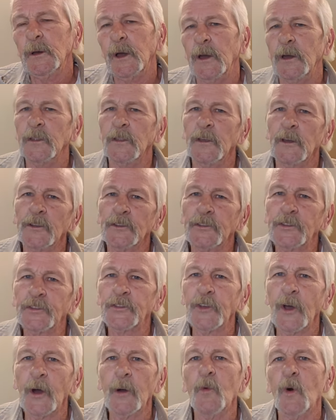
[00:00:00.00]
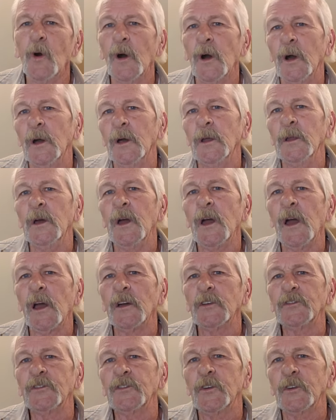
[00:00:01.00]
And then someone
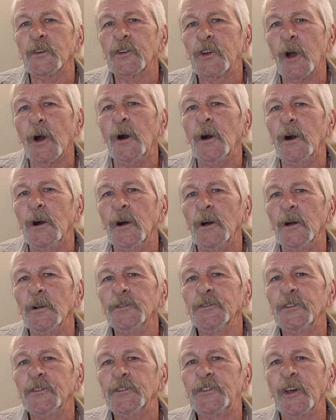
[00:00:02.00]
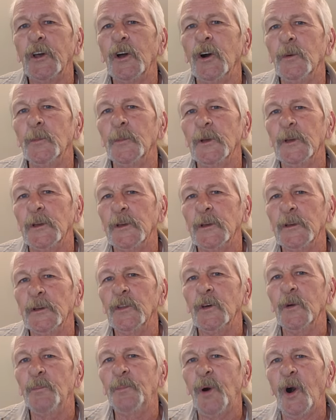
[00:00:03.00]
has the gall to tell me
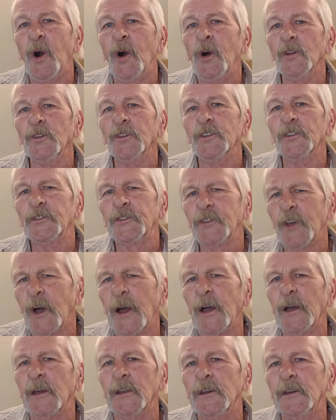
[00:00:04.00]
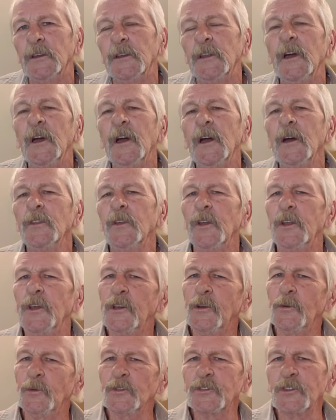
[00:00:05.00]
that Paul decided that
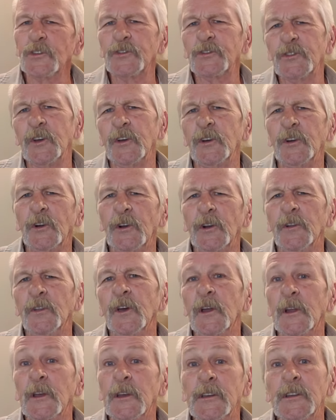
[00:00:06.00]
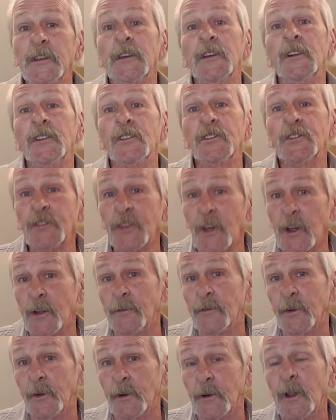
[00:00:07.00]
he was a sinner and that he needed a
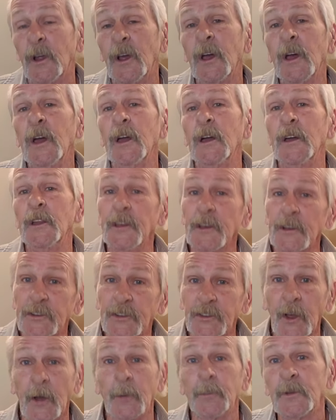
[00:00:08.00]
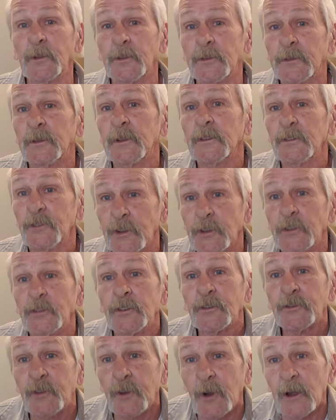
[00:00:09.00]
Savior and he accepted
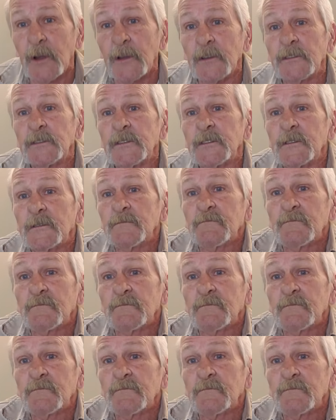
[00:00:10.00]
Jesus Christ.